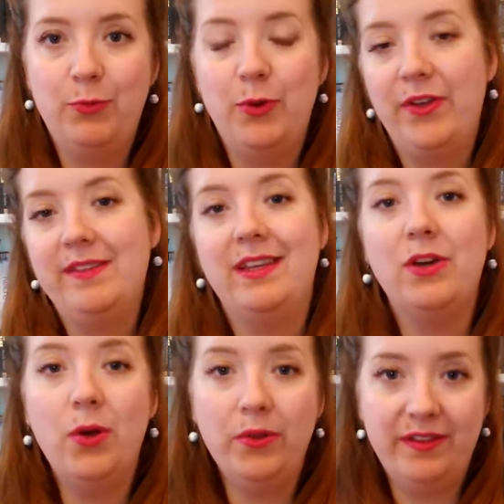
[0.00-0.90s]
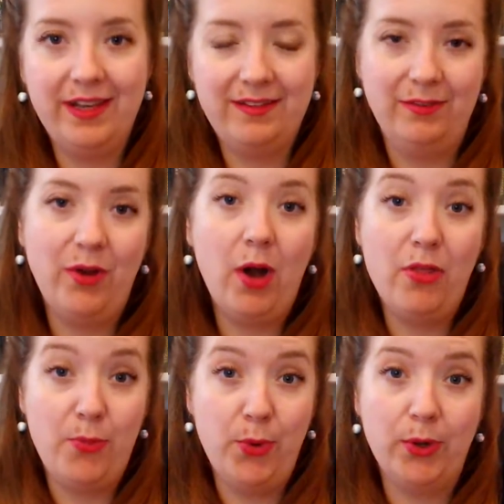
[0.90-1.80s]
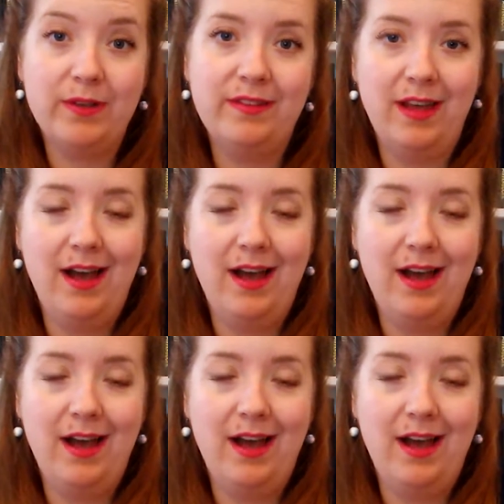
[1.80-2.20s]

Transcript: put that in context of other books